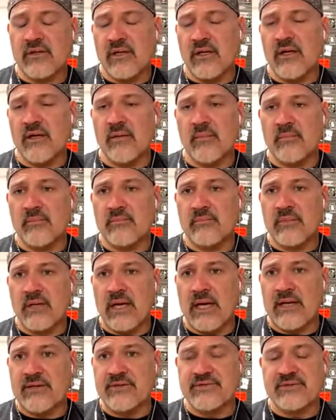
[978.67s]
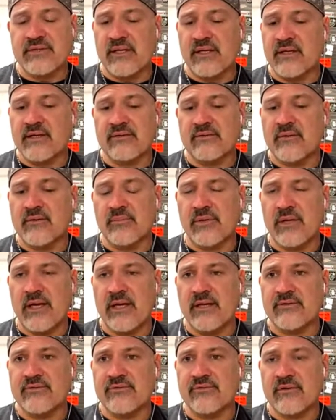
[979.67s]
Um, I just think it, the
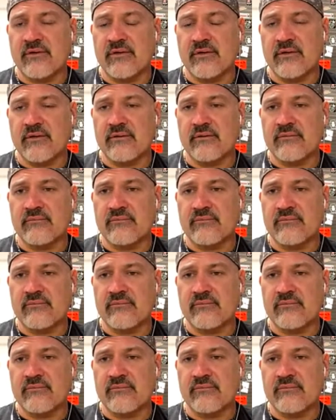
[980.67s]
blade's uh,